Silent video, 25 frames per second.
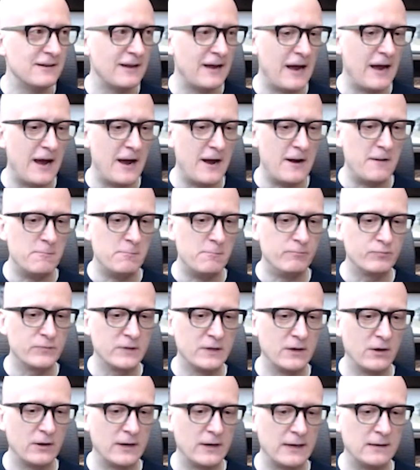
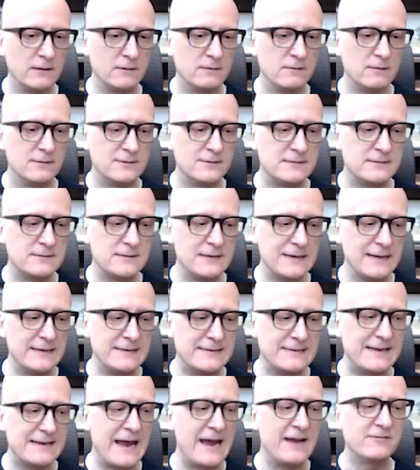In
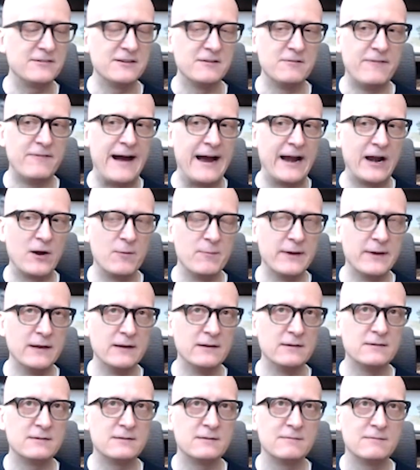today's
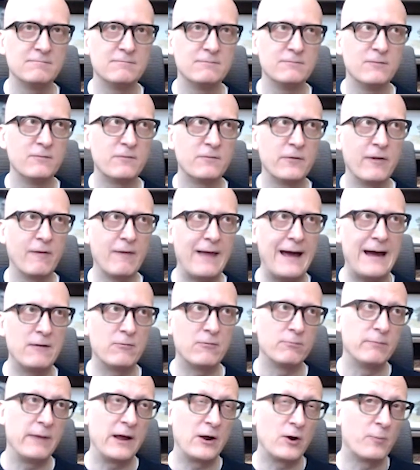environment, for the
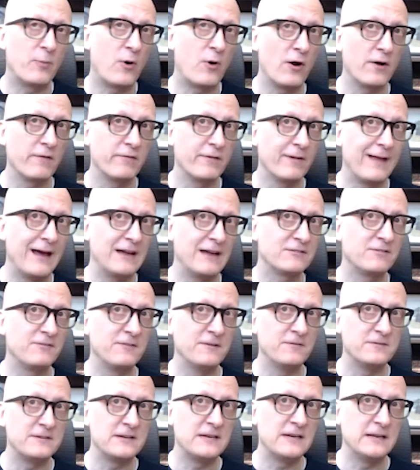better part of the last
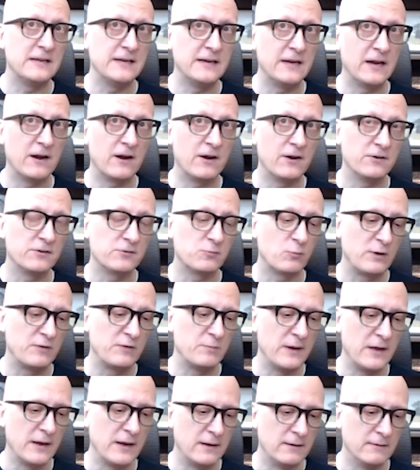15 years, we've
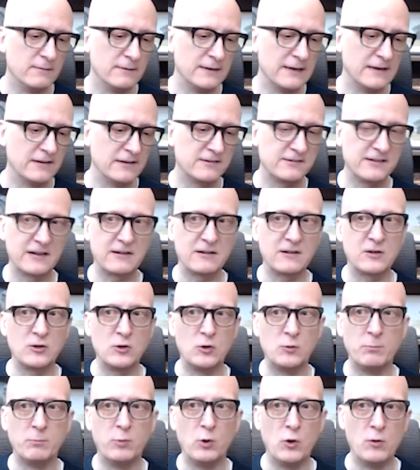been in a
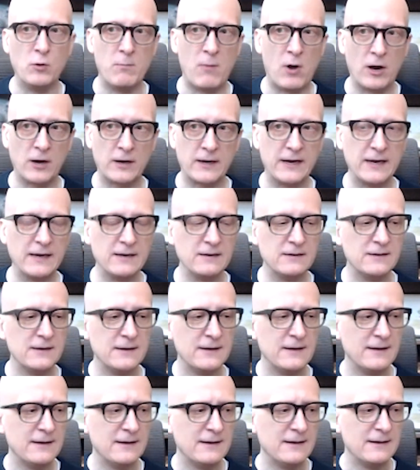cyclical bull market,
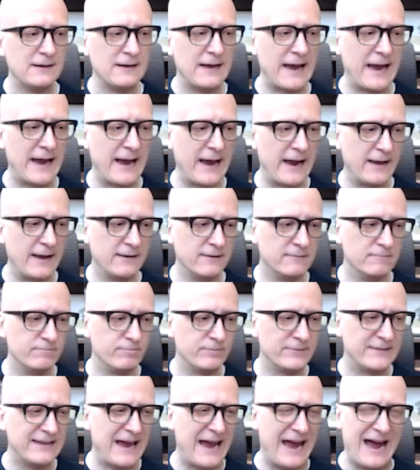and
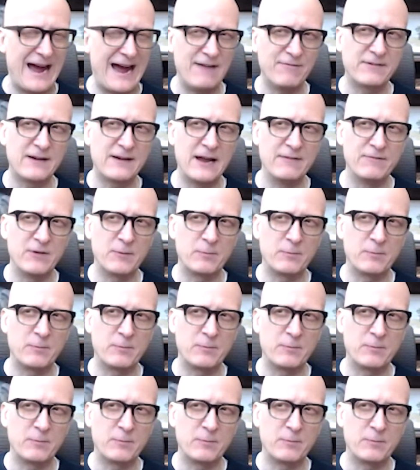to have kind of a